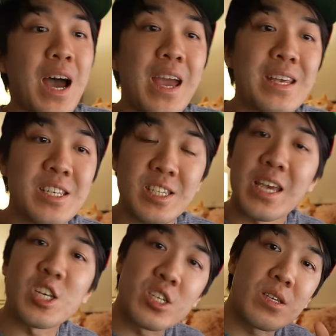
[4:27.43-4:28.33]
I ain't
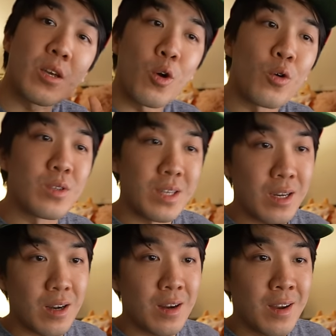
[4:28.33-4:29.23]
saying she's a gold
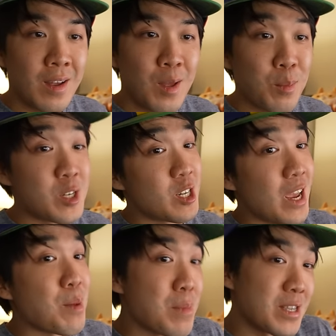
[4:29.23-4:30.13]
digger, but she
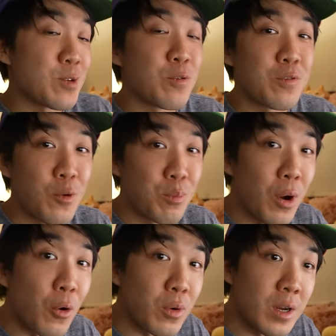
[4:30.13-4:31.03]
ain't messing with no
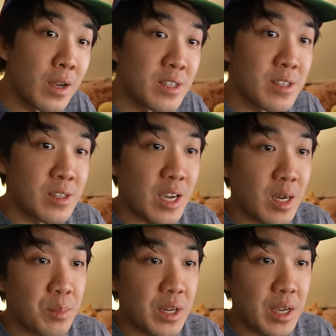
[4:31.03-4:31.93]
broke tech
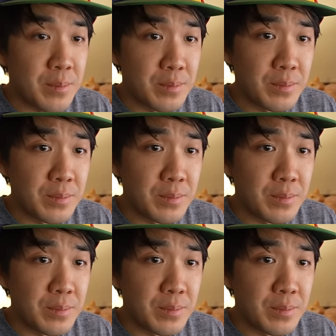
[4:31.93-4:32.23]
company.